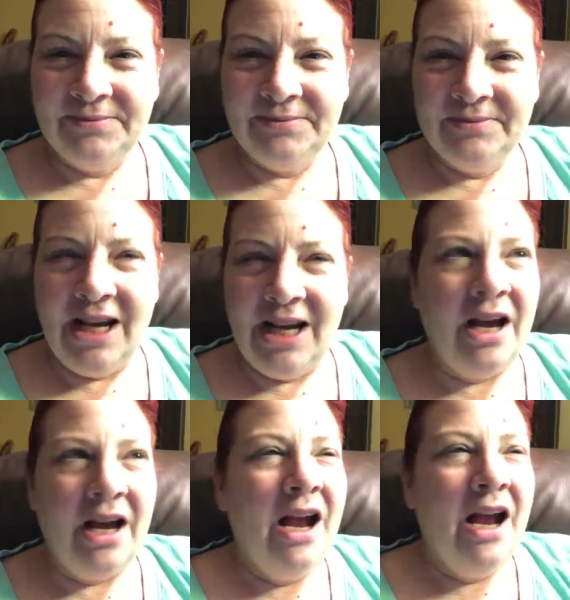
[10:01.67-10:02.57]
I
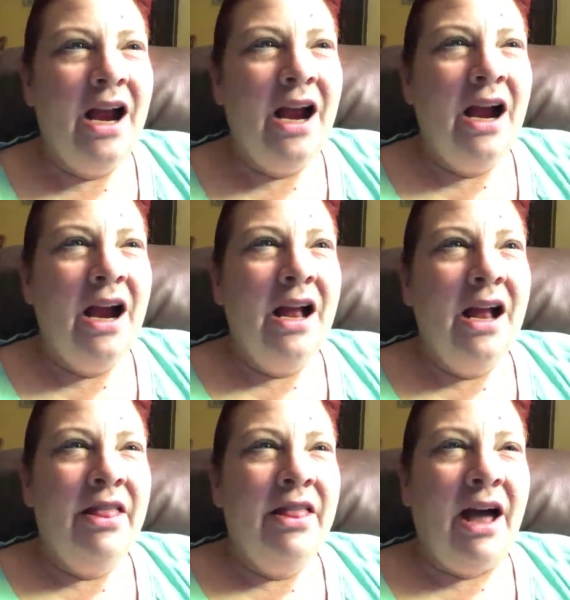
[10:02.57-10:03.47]

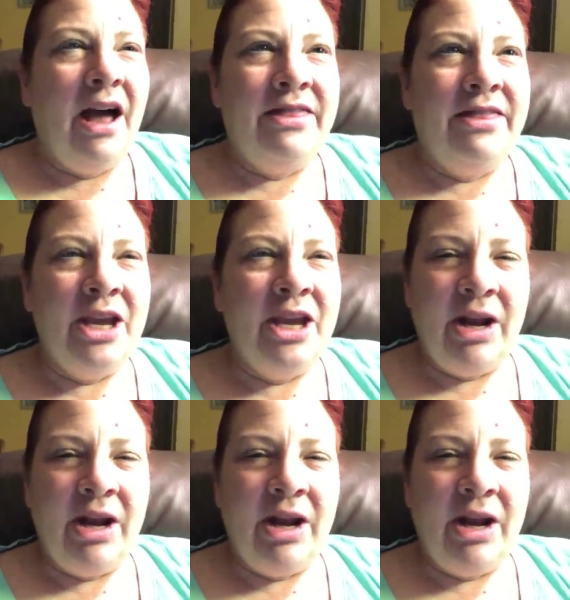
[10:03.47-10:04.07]
I think what